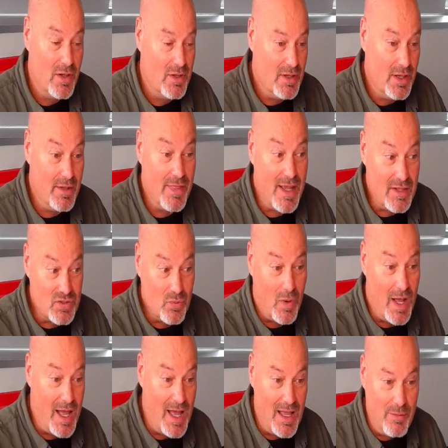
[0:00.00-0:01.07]
And that's
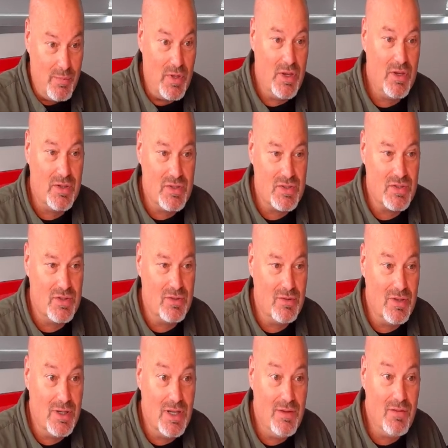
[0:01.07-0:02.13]
why, because you
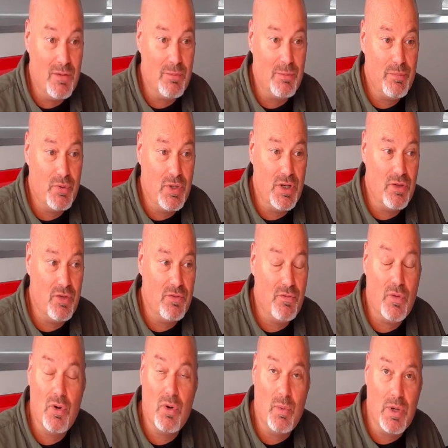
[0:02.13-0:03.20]
didn't even put in your
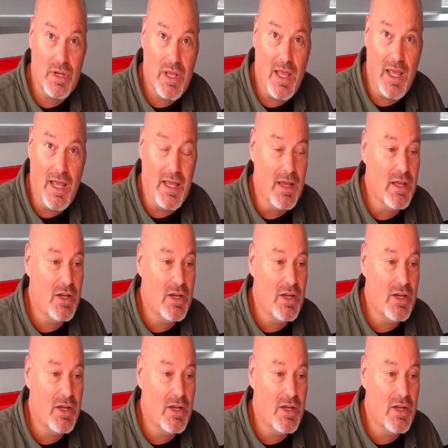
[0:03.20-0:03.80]
401k.